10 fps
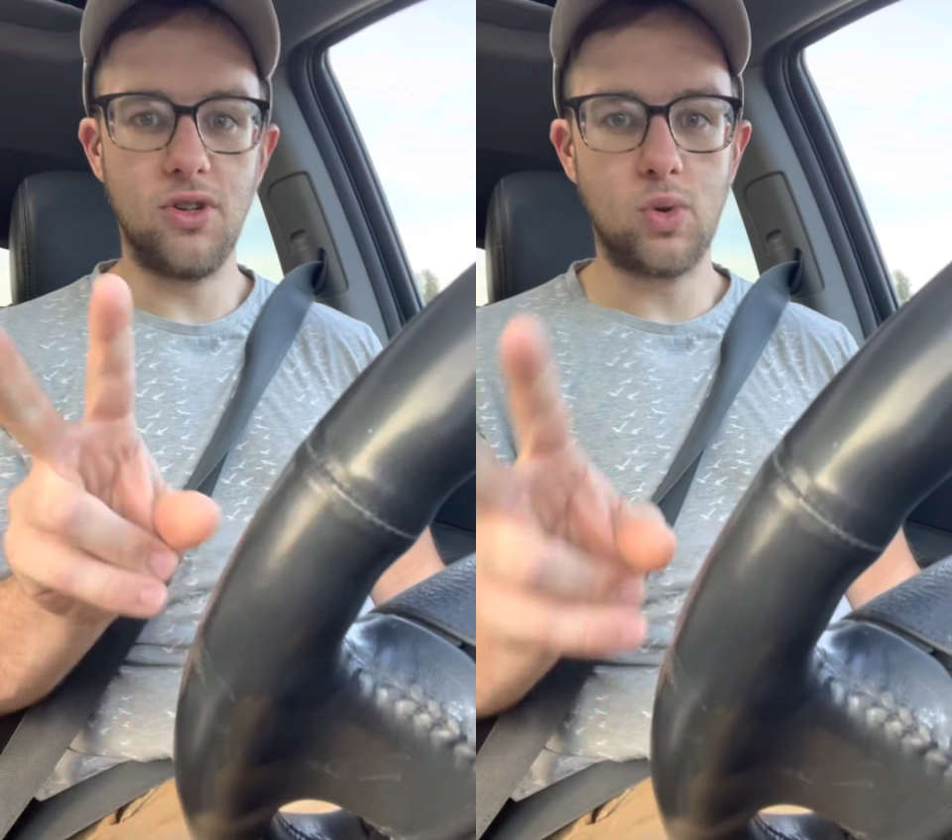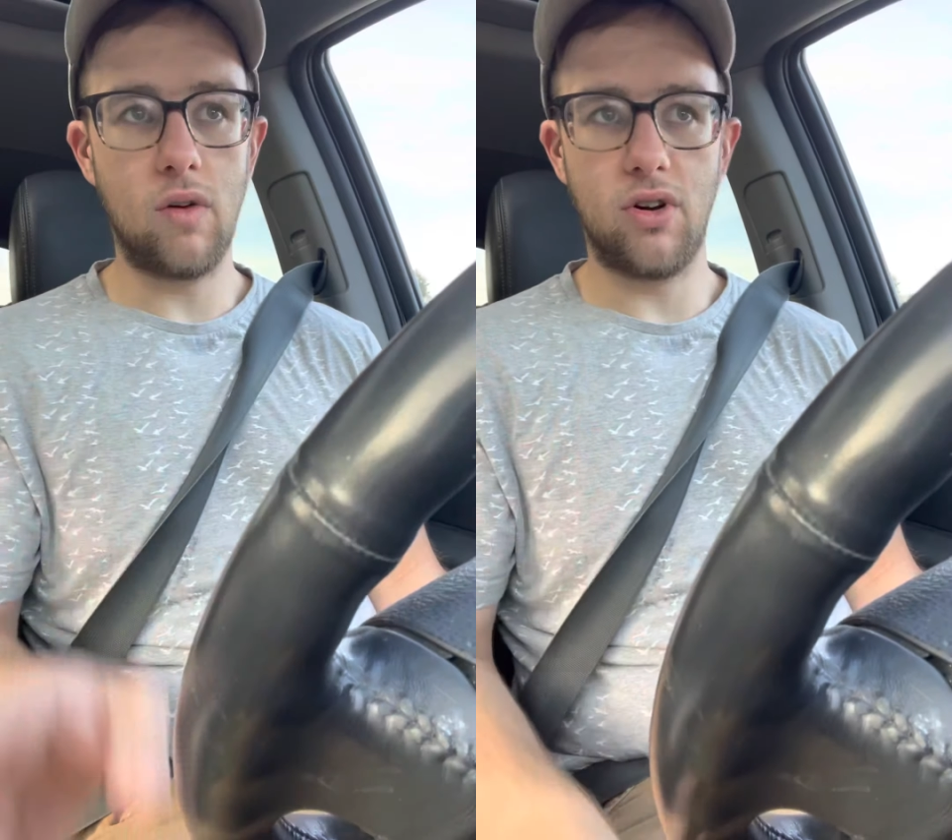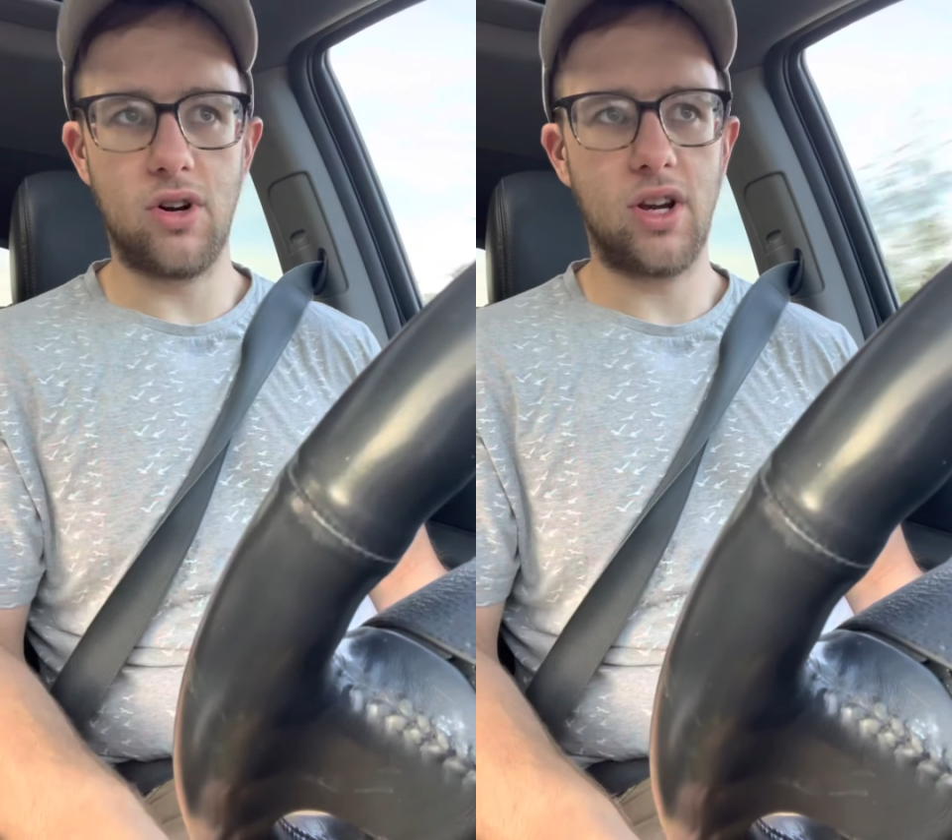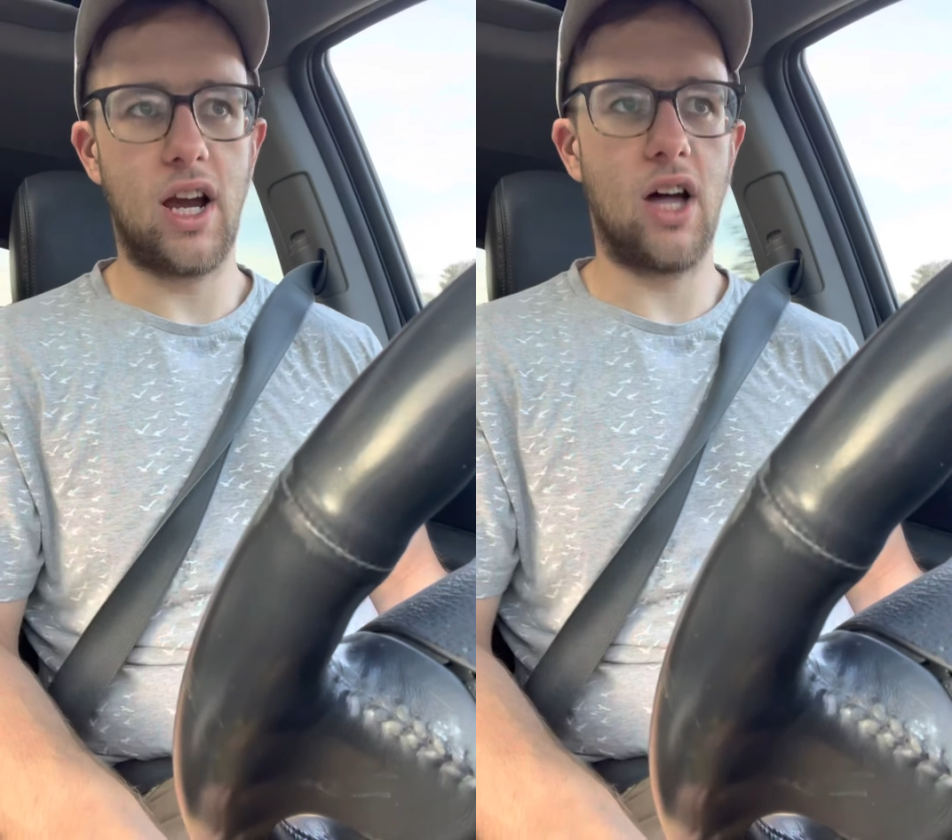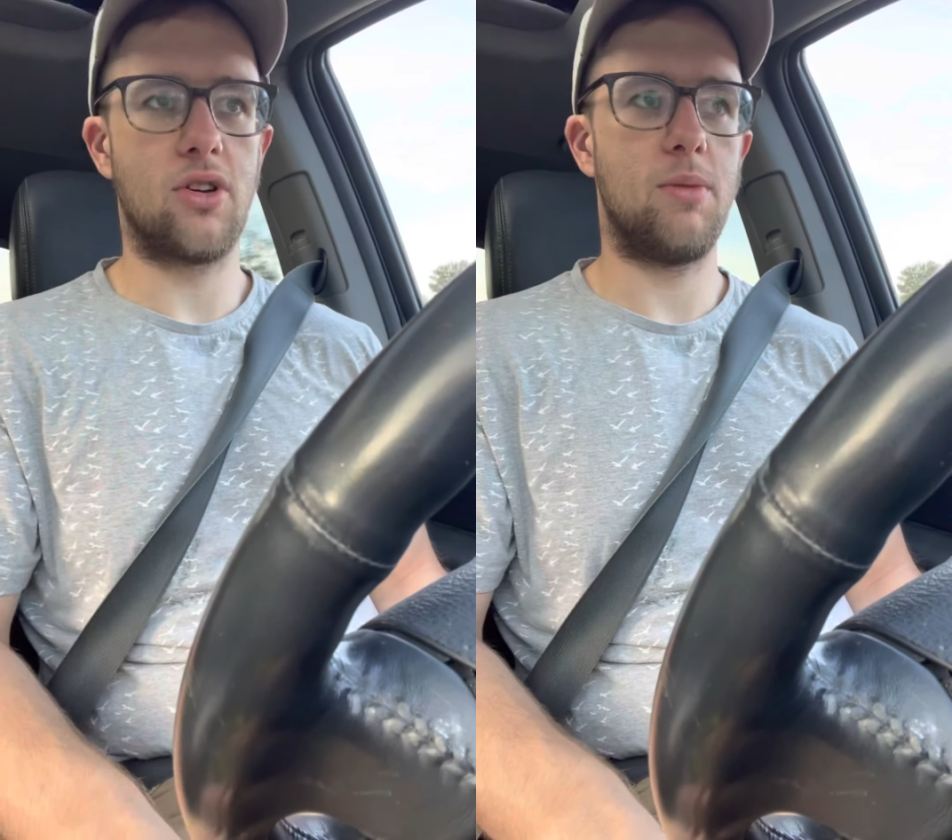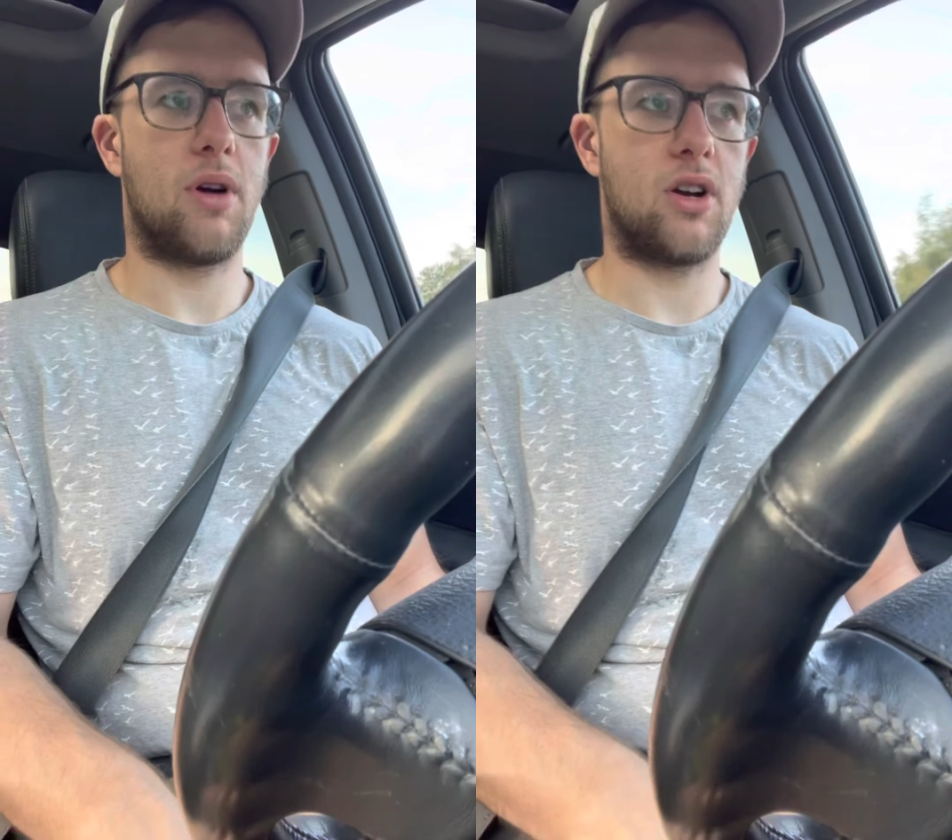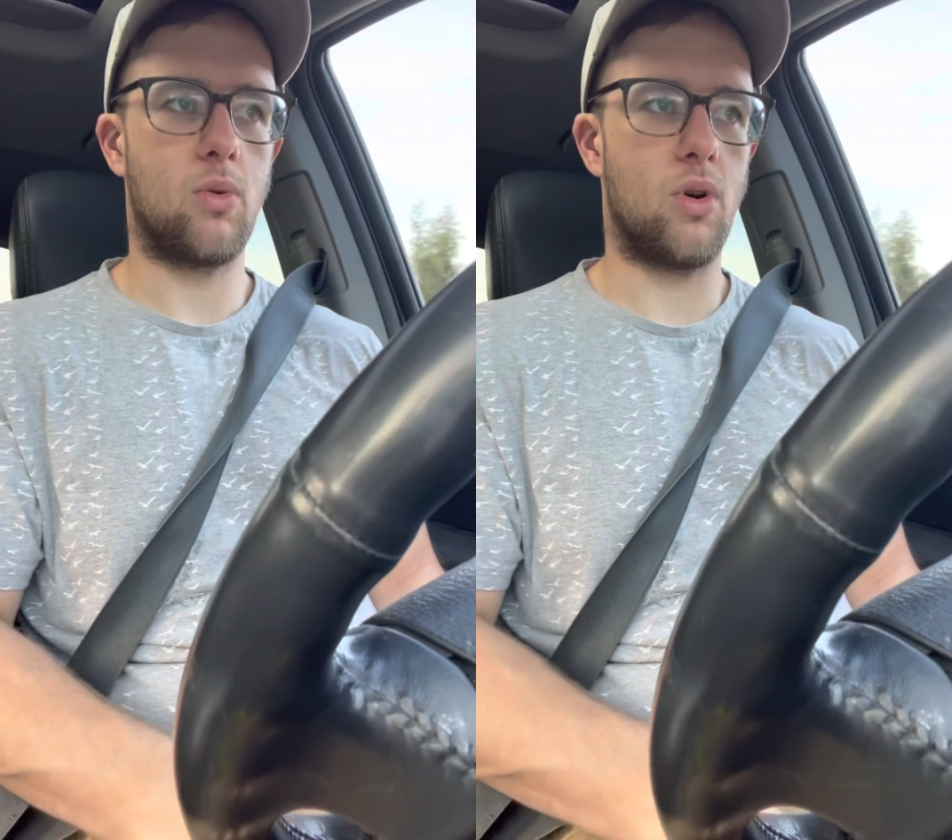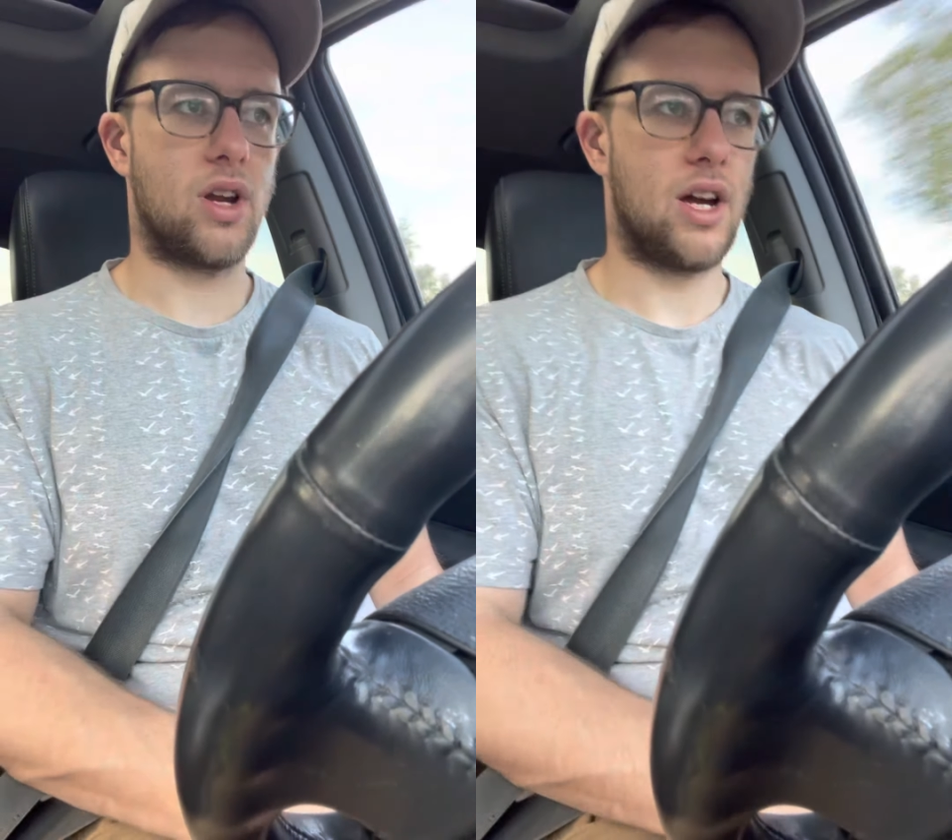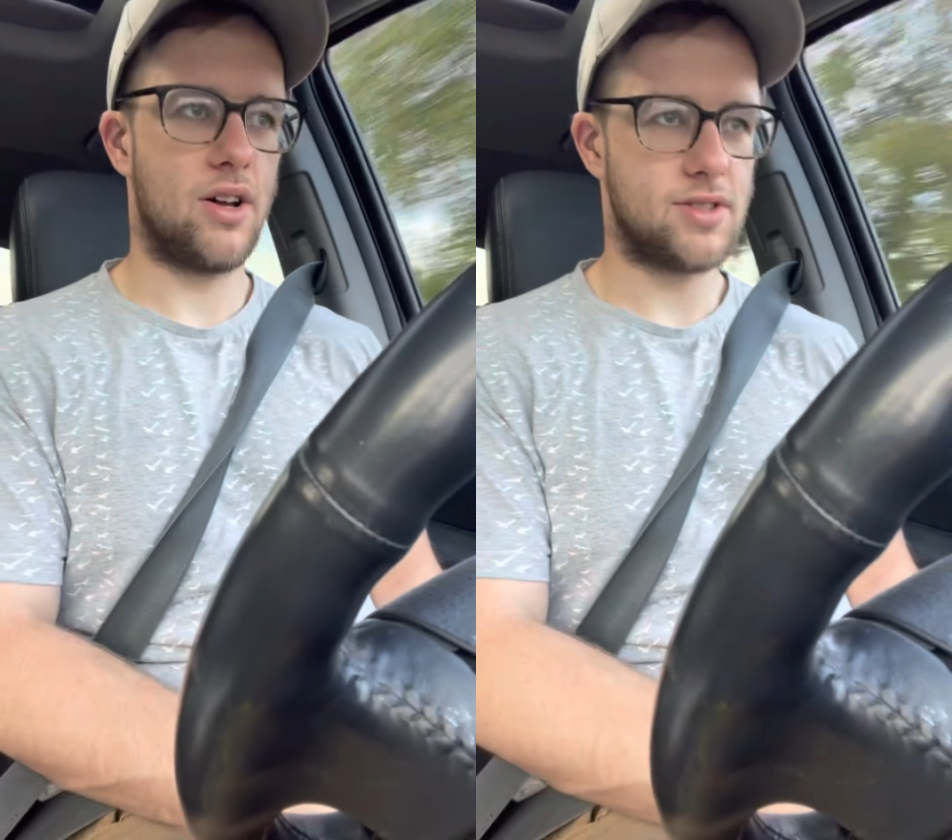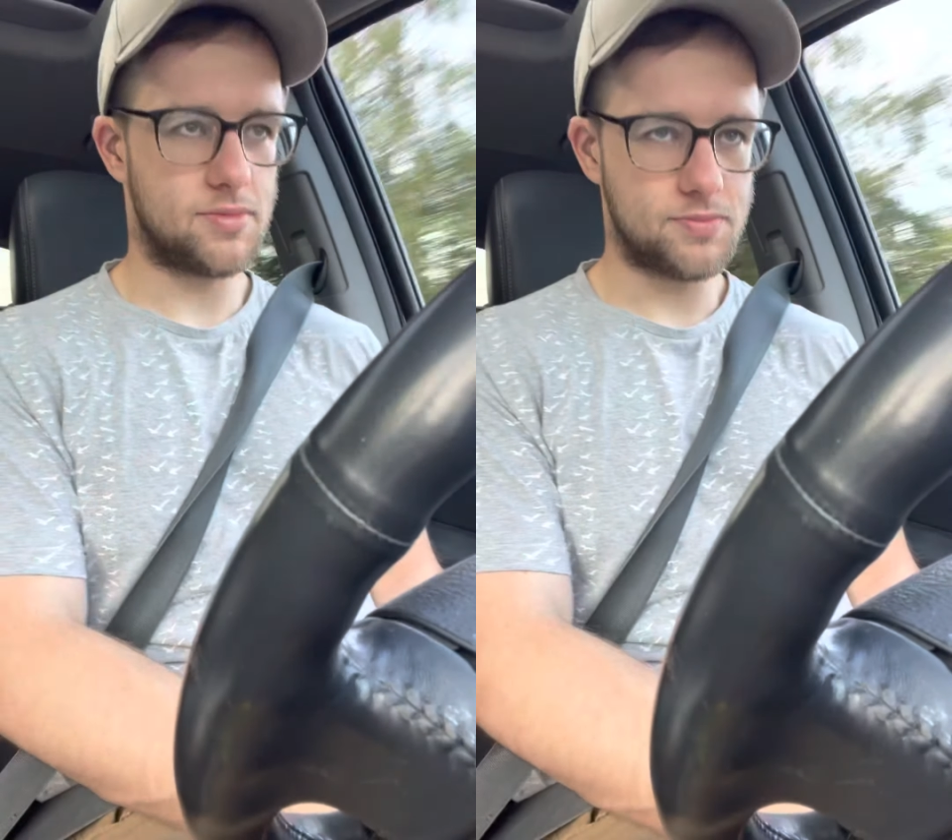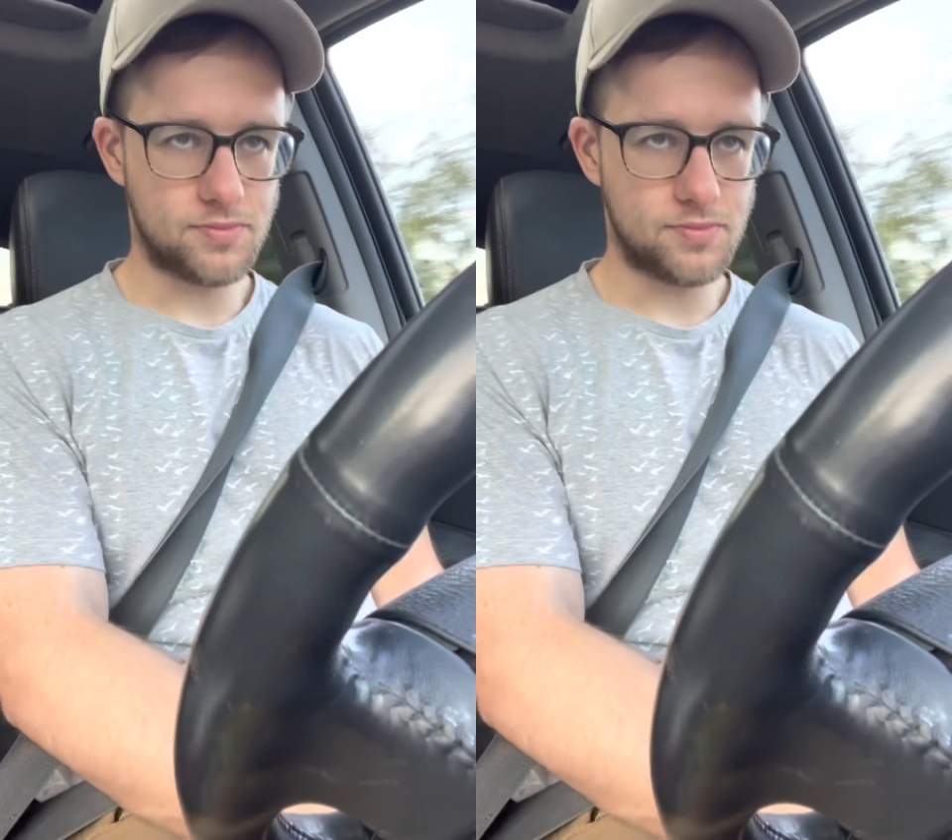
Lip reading: 1200 calorie burn workouts,